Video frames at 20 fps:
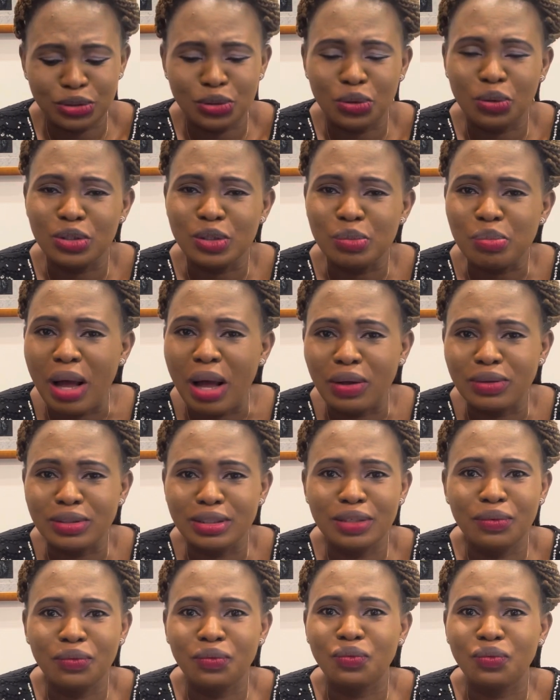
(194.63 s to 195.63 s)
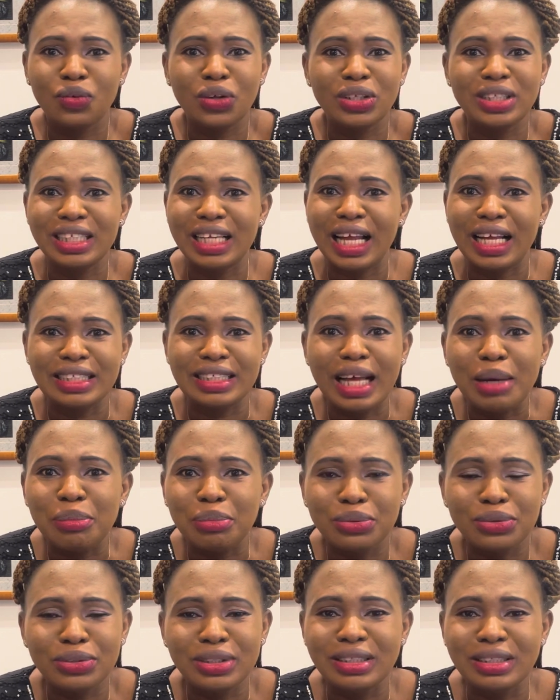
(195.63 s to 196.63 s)
your spouse if nothing has
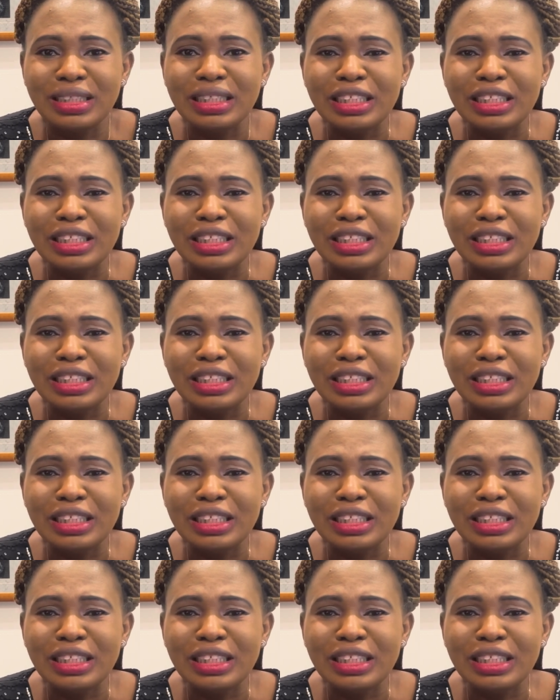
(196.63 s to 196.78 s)
happened,